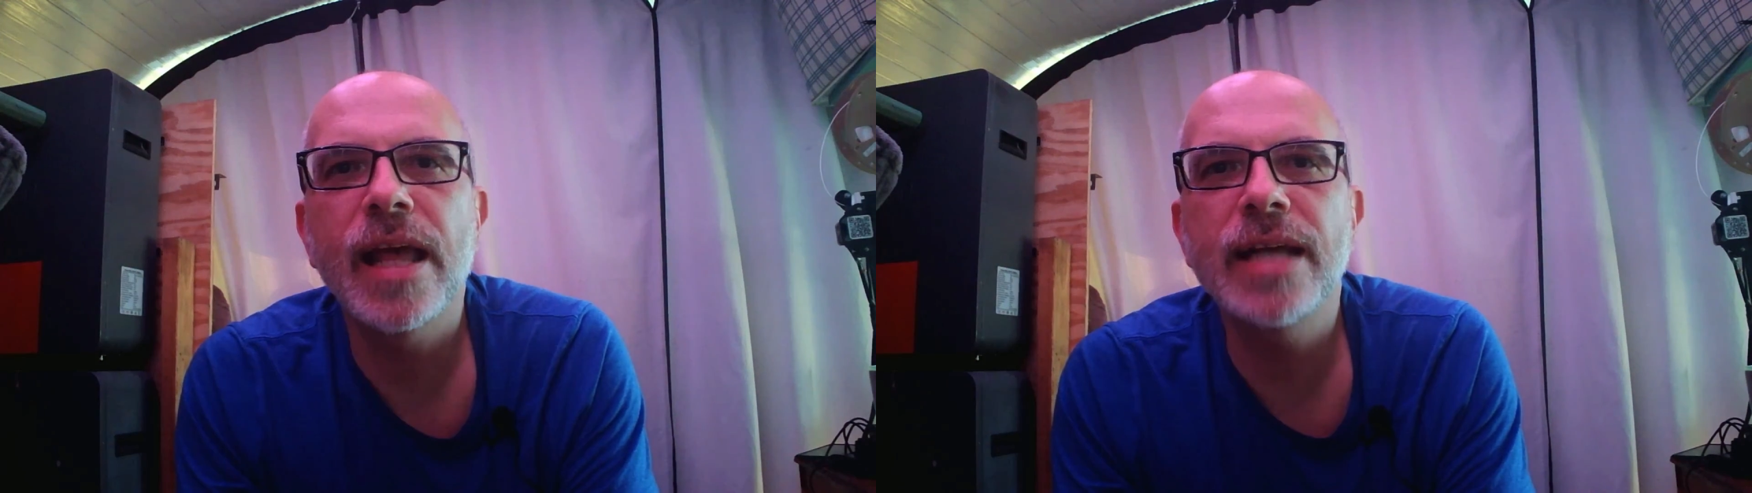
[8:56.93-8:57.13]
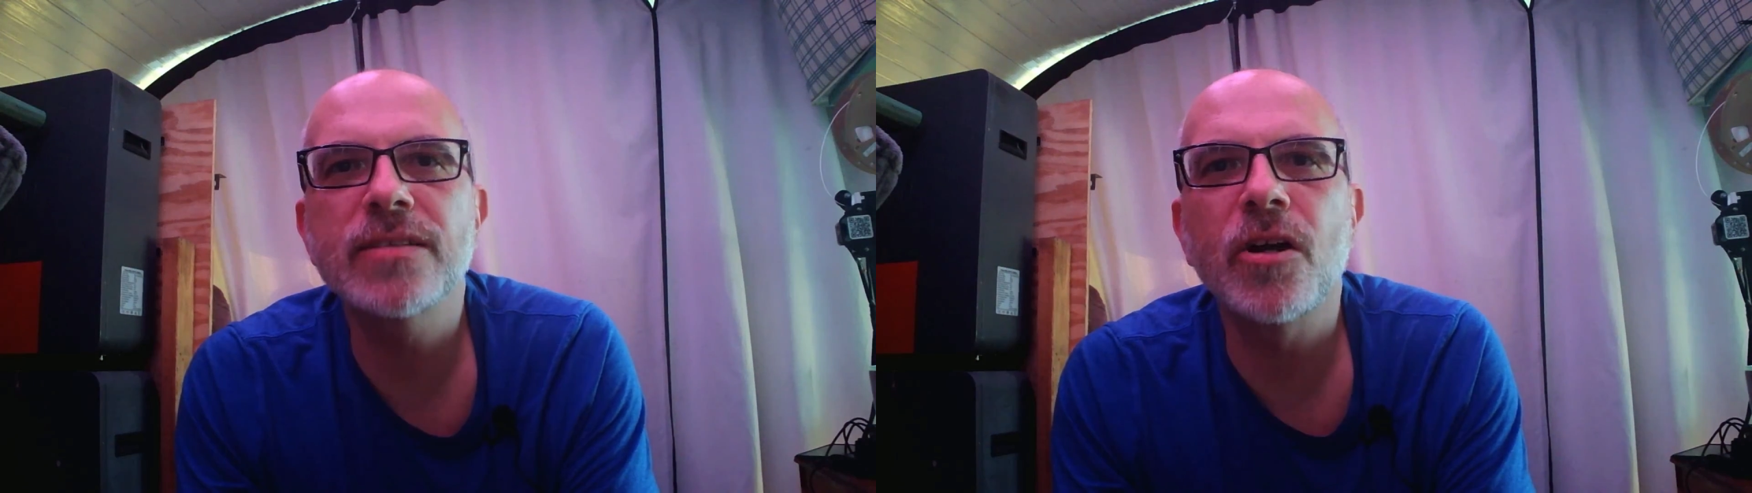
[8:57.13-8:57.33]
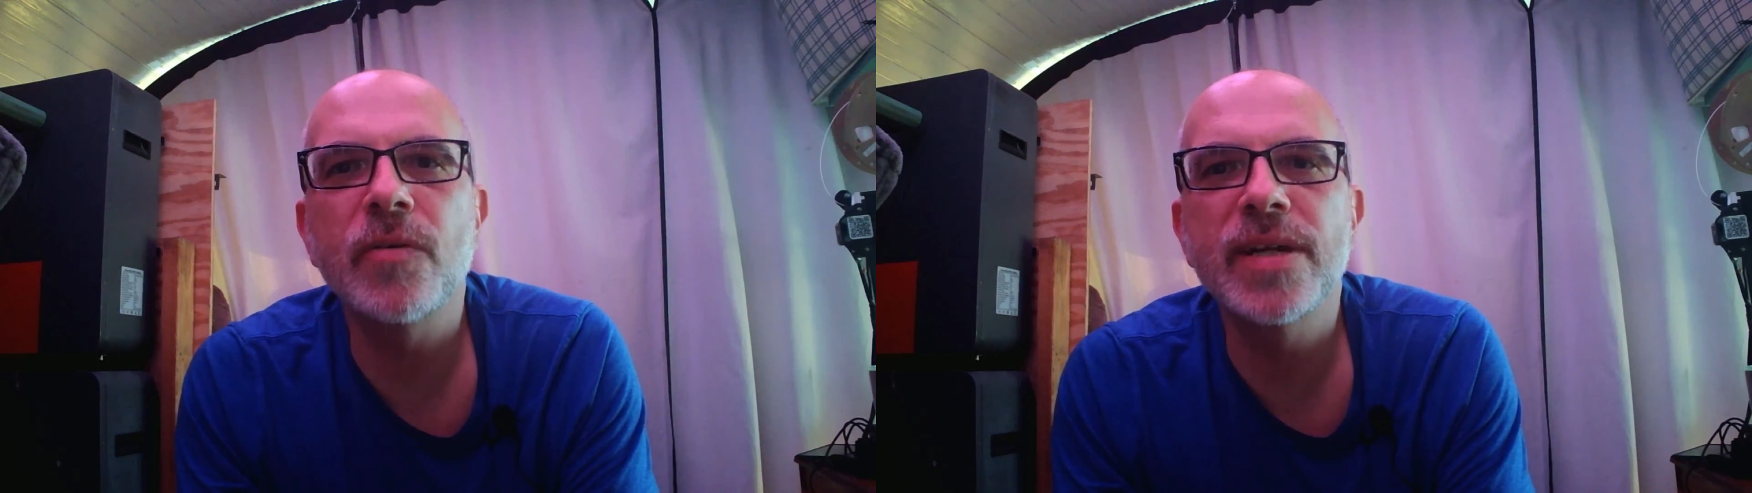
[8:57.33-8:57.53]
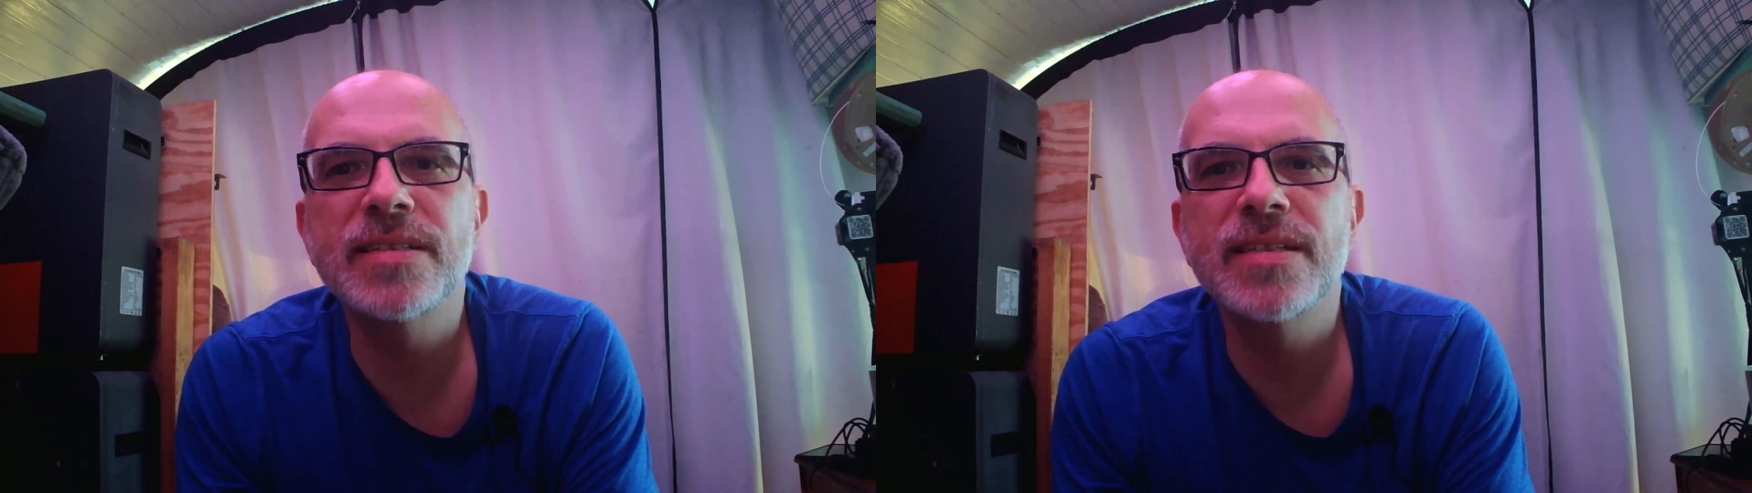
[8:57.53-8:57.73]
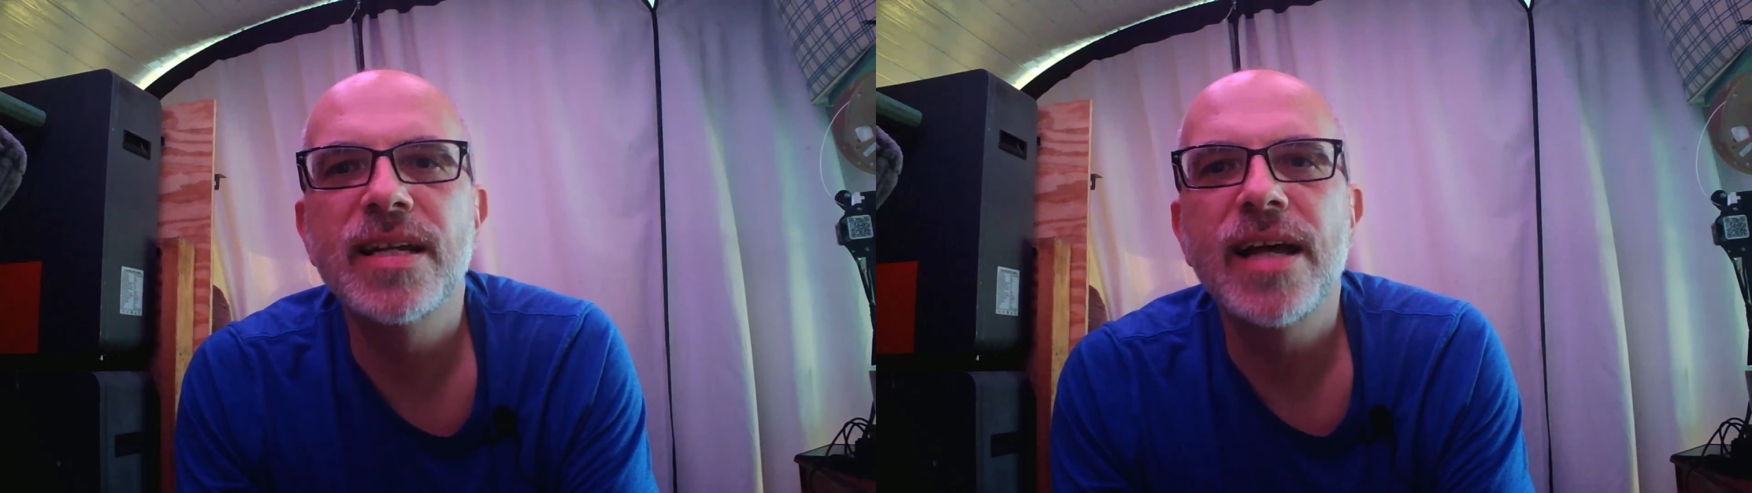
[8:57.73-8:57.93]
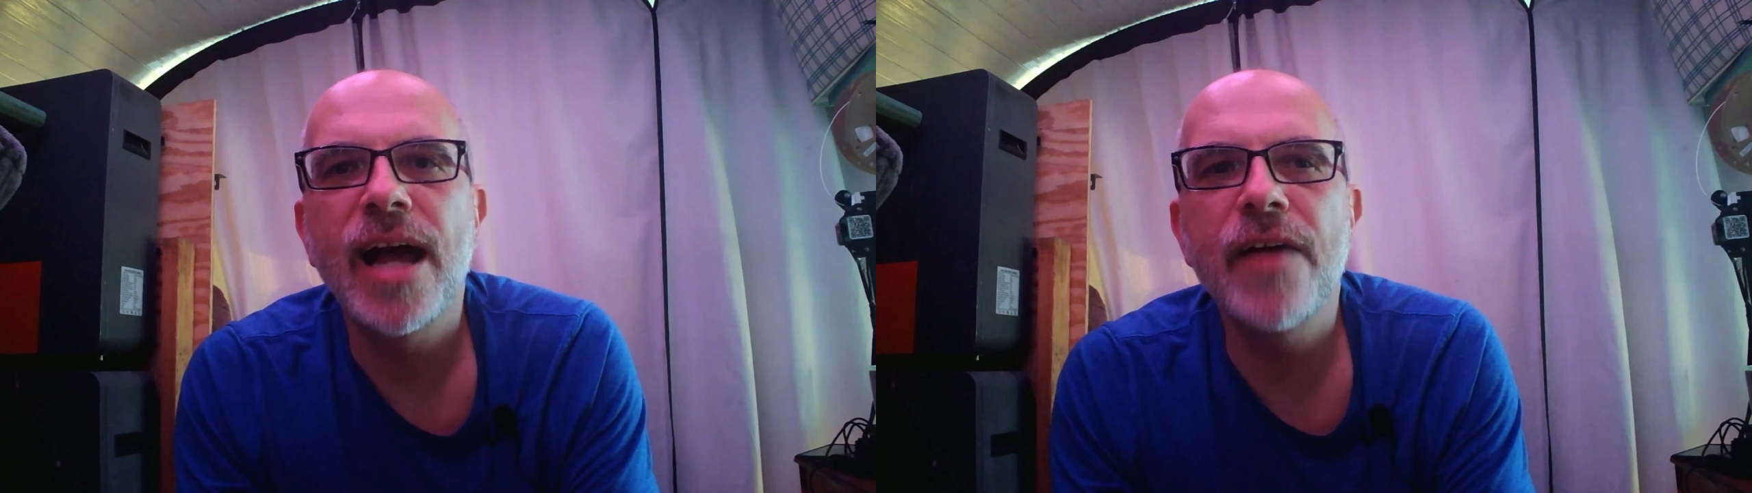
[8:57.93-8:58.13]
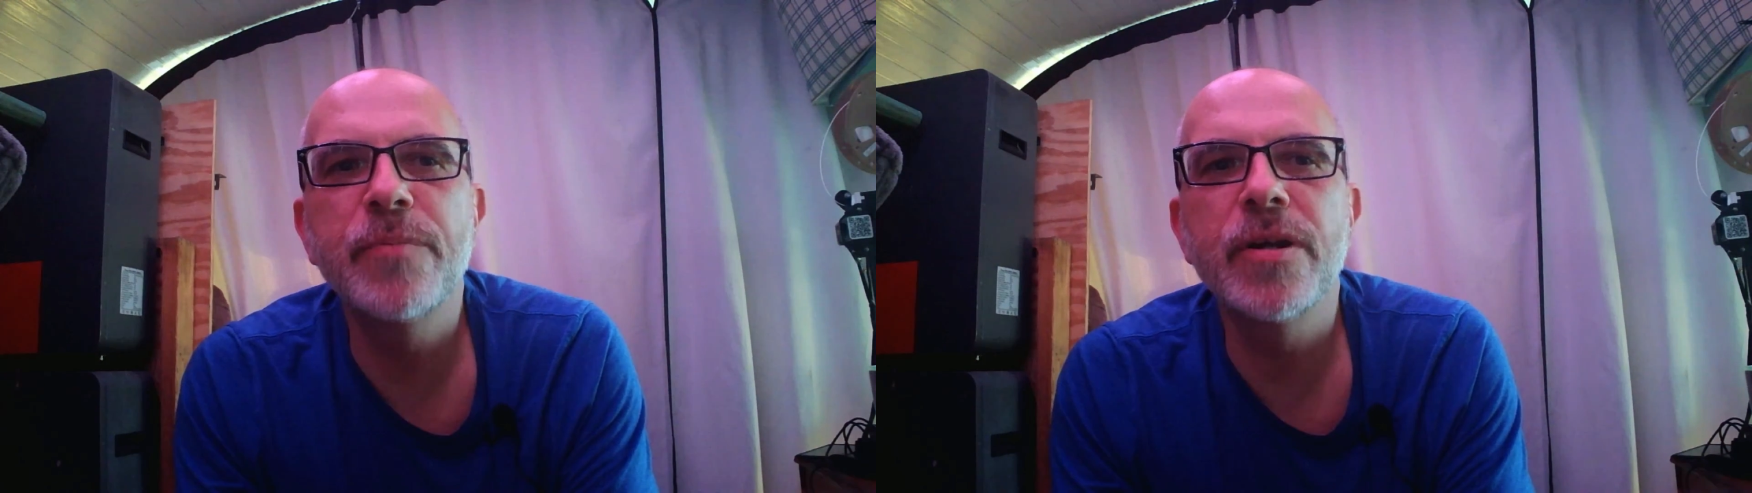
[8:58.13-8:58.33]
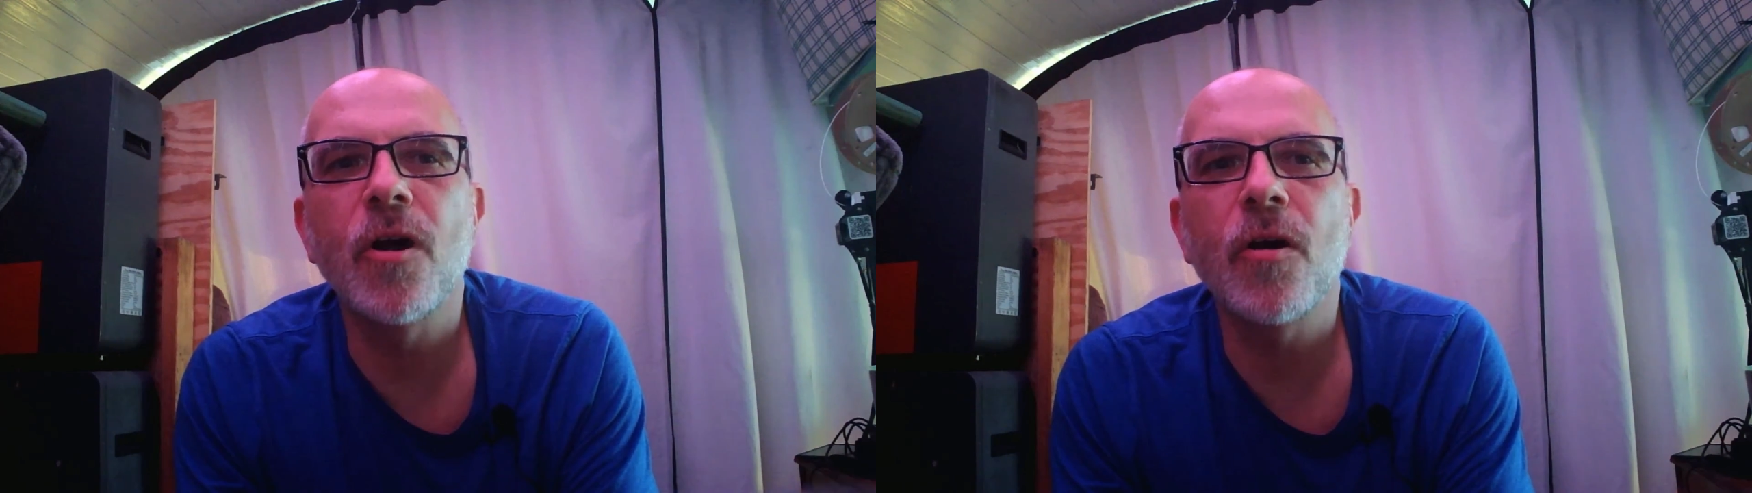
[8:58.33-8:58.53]
As always, I've
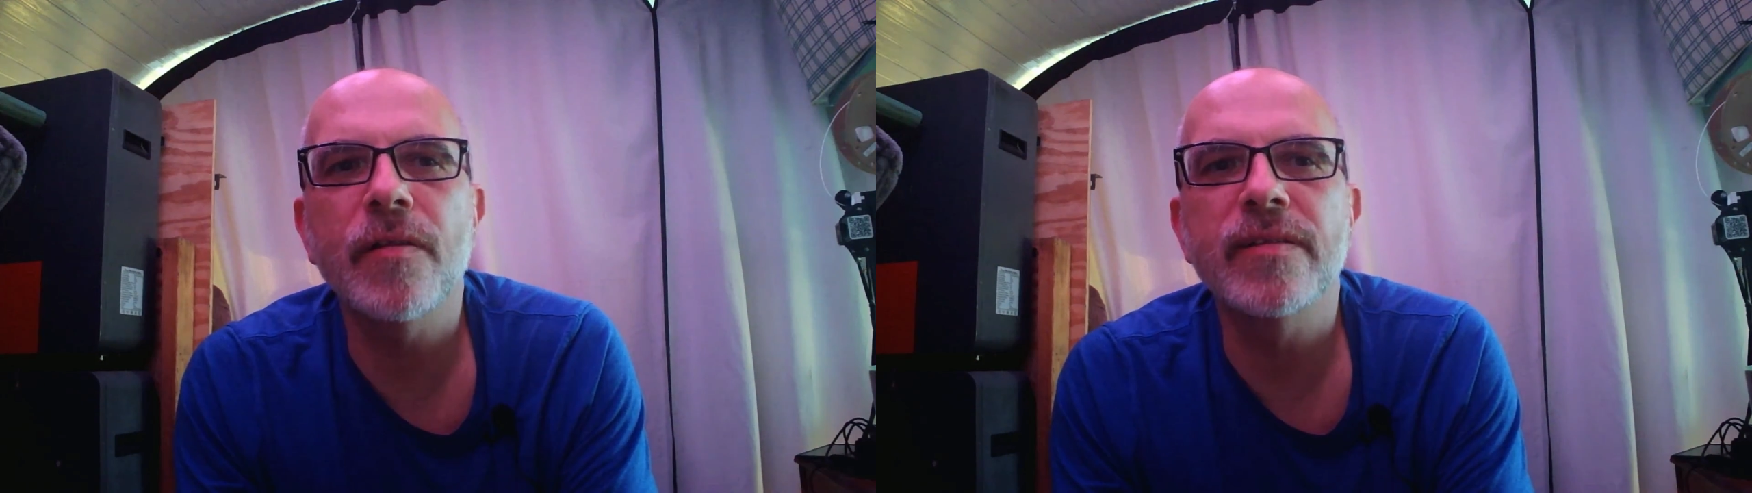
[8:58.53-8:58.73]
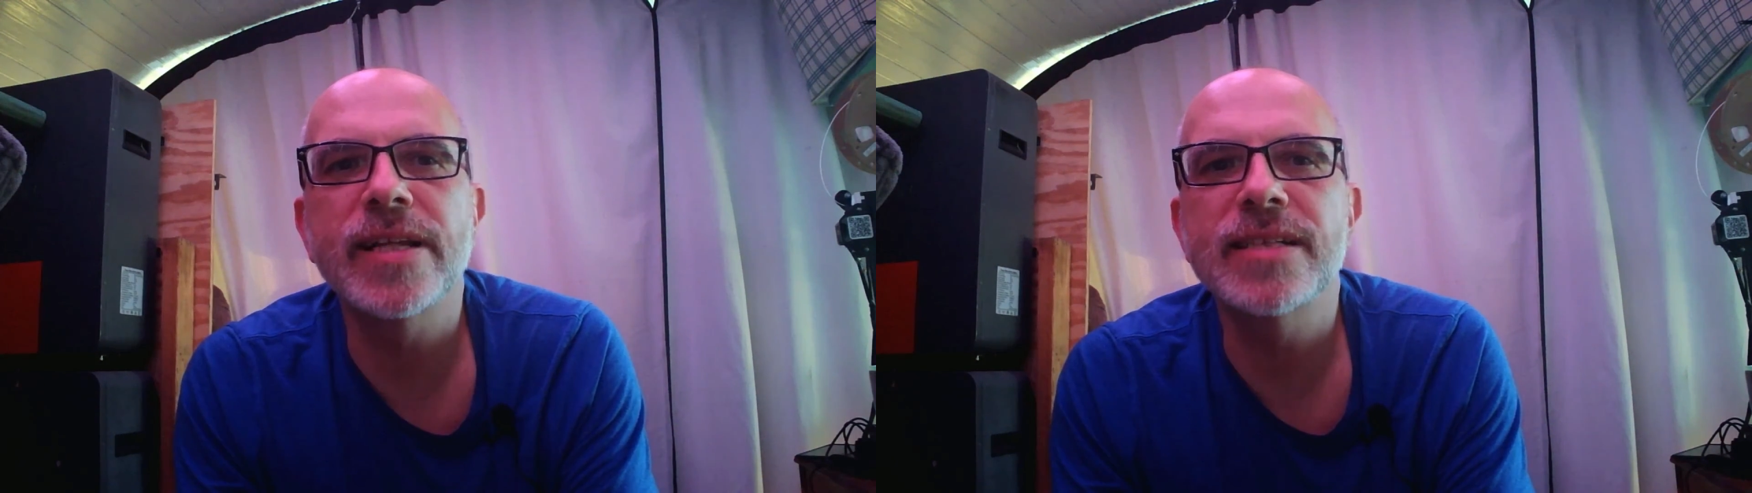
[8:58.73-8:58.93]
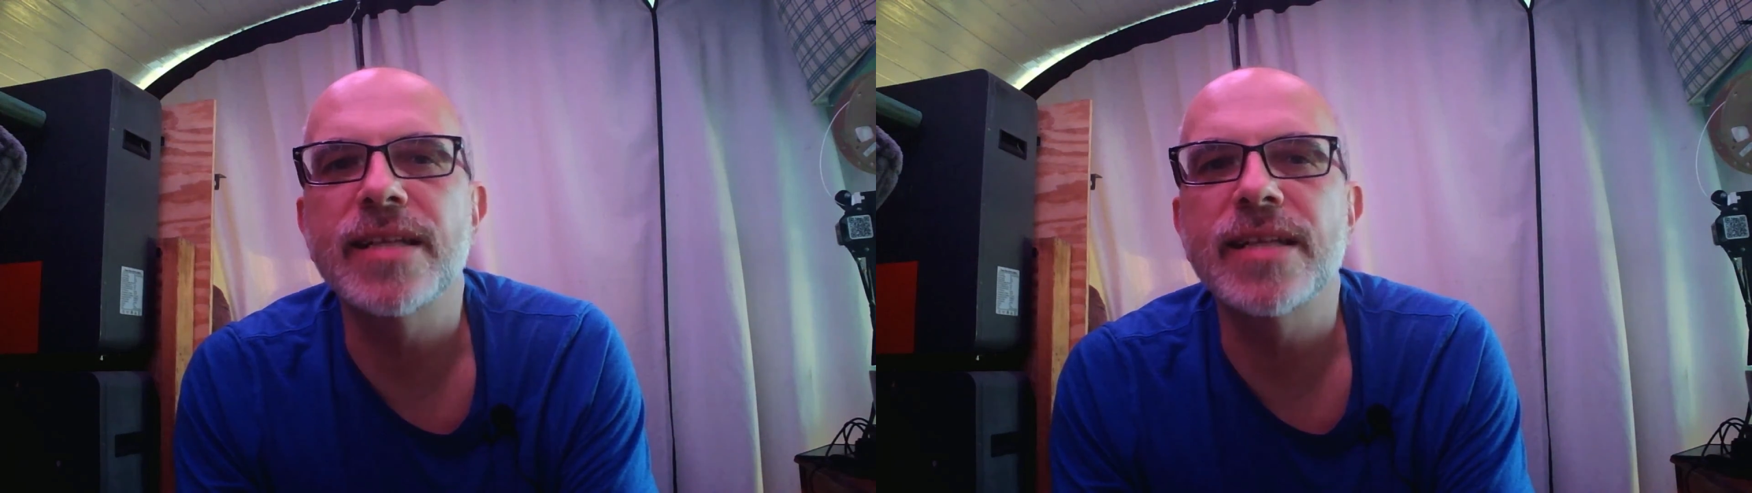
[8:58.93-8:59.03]
put all the links